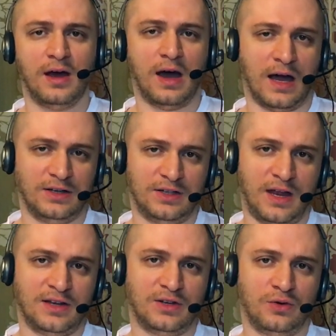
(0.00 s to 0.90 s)
I just
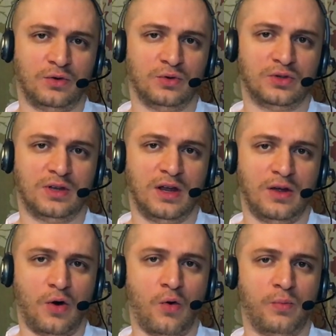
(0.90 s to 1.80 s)
ask you to
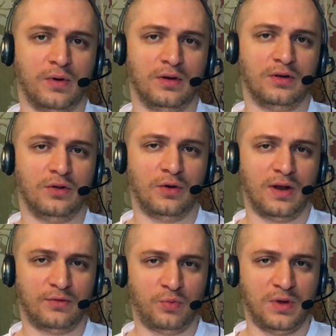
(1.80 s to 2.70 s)
stay open. You don't
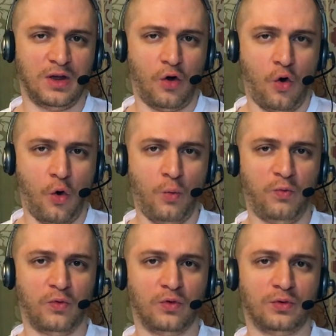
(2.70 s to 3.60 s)
have to be
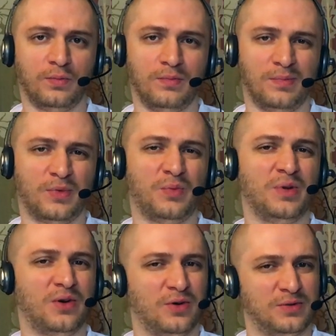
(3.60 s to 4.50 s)
hopeful
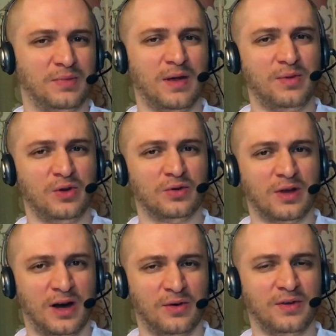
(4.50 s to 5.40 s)
because maybe you're
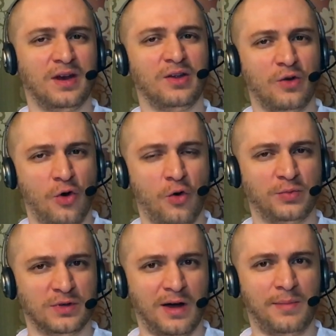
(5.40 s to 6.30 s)
tired of getting your
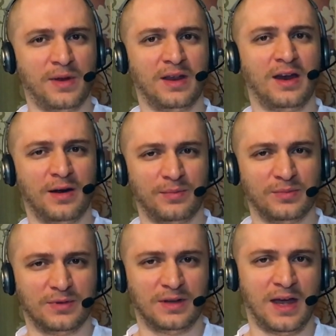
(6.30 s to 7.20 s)
hopes up and getting
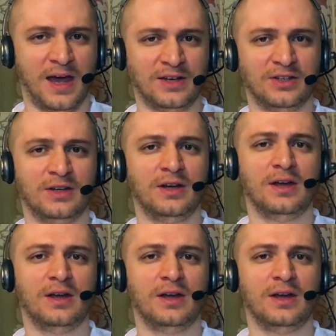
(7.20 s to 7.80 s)
them dashed.